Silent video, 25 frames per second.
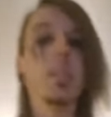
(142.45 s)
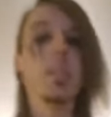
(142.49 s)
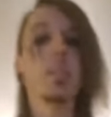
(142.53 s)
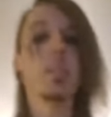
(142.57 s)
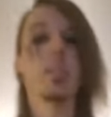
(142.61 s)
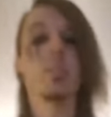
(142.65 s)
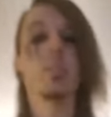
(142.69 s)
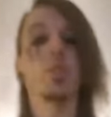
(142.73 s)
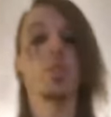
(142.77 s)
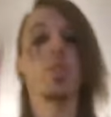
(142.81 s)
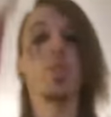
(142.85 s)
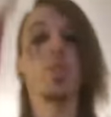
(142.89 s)

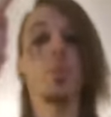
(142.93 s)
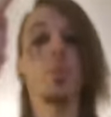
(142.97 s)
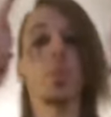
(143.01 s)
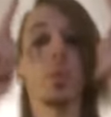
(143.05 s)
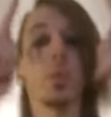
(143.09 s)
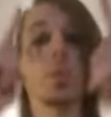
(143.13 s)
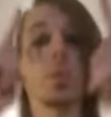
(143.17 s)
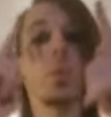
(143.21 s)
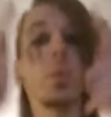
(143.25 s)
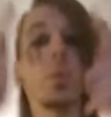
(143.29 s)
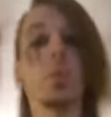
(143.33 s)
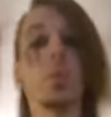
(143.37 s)
Because you
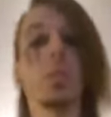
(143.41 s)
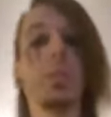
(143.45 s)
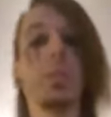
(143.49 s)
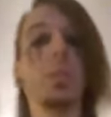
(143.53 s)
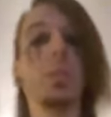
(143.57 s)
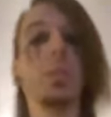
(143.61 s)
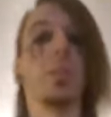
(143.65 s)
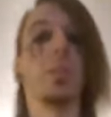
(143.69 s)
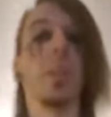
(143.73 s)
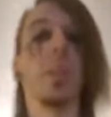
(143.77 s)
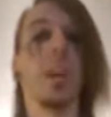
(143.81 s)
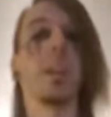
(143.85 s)
were told to
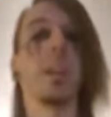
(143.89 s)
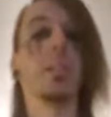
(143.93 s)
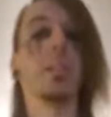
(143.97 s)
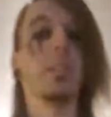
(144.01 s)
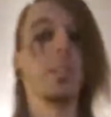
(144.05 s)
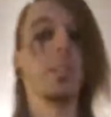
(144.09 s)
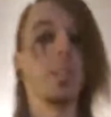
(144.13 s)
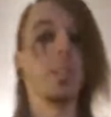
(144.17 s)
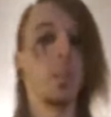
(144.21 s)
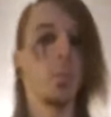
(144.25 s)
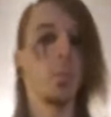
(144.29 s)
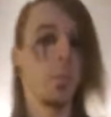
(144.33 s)
do that.
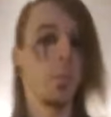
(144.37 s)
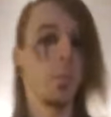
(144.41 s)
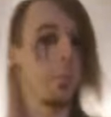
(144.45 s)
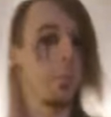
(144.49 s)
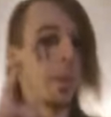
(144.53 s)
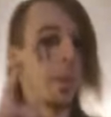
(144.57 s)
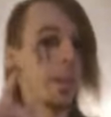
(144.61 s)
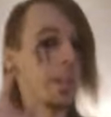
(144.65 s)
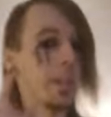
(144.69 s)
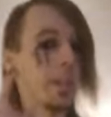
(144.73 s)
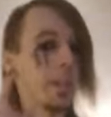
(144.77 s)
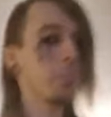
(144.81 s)
You were
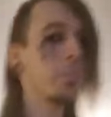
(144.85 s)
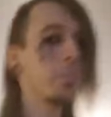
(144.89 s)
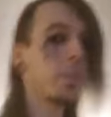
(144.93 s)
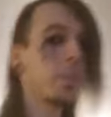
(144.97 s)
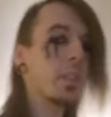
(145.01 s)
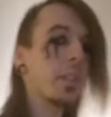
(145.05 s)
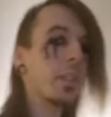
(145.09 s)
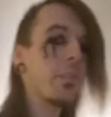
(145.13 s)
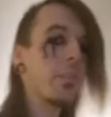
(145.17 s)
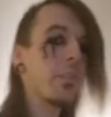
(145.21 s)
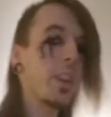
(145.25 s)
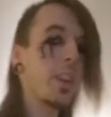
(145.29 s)
made to
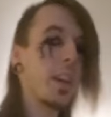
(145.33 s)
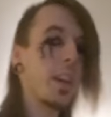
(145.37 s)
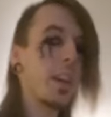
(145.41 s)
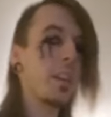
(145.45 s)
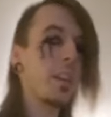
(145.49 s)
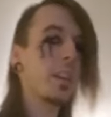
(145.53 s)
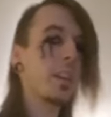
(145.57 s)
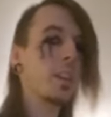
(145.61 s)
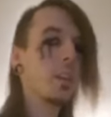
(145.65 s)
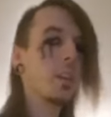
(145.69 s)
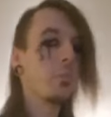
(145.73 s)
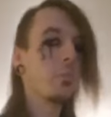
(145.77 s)
believe
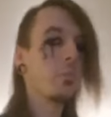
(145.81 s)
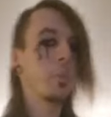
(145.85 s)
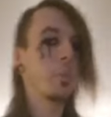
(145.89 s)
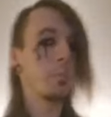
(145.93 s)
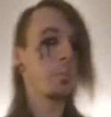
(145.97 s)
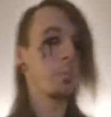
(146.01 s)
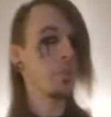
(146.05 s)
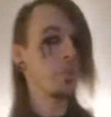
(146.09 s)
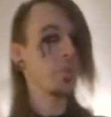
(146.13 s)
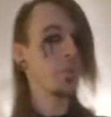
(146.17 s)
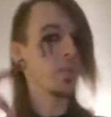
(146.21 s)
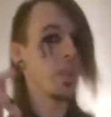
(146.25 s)
that.
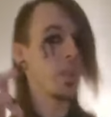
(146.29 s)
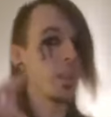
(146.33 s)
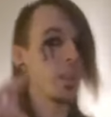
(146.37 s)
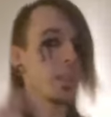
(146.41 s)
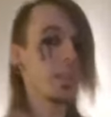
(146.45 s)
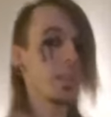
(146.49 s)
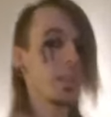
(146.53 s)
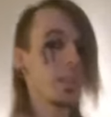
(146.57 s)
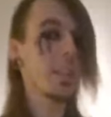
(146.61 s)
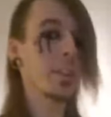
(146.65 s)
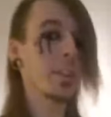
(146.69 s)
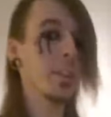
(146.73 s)
People
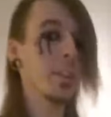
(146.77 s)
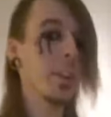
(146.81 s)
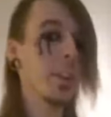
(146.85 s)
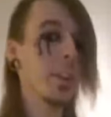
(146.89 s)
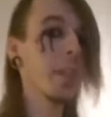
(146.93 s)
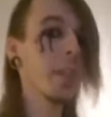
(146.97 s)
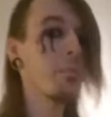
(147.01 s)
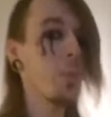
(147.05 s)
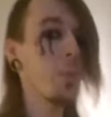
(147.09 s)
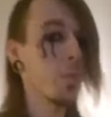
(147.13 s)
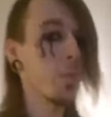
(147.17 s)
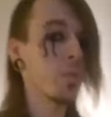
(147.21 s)
sunk that in your
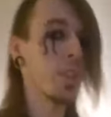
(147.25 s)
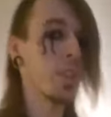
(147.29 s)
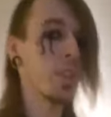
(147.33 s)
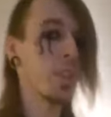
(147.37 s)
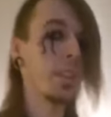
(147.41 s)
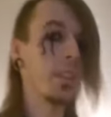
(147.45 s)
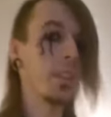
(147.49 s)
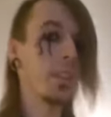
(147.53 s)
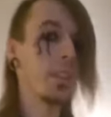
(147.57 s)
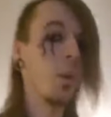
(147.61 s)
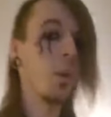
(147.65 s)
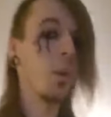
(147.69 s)
head most
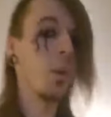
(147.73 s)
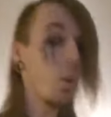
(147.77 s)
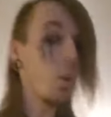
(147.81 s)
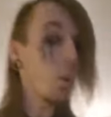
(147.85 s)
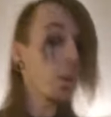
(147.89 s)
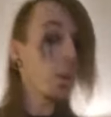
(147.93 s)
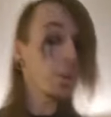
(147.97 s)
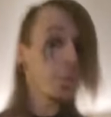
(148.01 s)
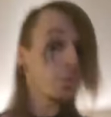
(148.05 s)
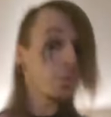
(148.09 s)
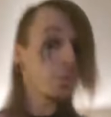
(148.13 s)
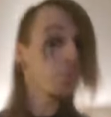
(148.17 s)
likely,
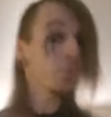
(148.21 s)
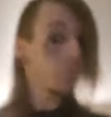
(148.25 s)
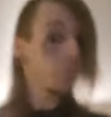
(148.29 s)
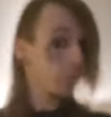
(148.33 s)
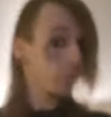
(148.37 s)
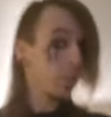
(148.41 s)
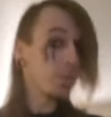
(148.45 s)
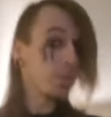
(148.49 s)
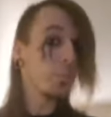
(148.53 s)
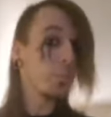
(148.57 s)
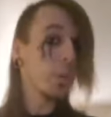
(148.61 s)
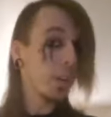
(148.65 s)
or you
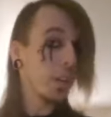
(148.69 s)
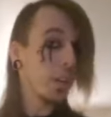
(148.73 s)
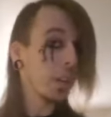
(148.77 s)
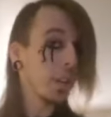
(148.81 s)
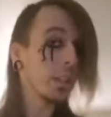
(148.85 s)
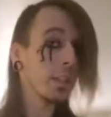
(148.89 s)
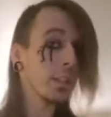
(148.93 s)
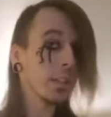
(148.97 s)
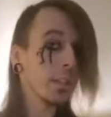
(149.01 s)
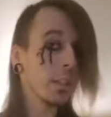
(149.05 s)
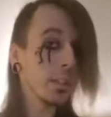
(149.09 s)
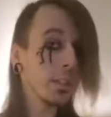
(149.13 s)

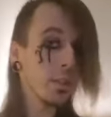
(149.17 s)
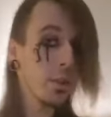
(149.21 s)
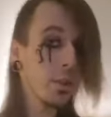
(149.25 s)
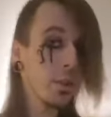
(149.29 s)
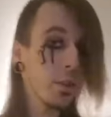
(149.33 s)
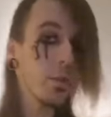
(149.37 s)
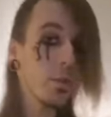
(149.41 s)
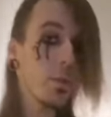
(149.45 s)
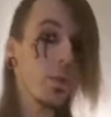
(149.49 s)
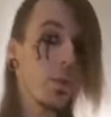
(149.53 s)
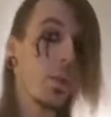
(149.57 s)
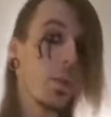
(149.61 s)
willingly
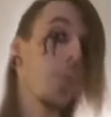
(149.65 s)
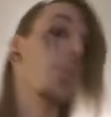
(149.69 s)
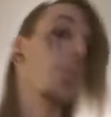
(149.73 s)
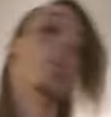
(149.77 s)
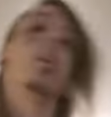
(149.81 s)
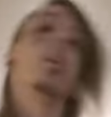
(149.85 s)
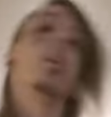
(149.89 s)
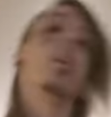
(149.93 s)
choose to.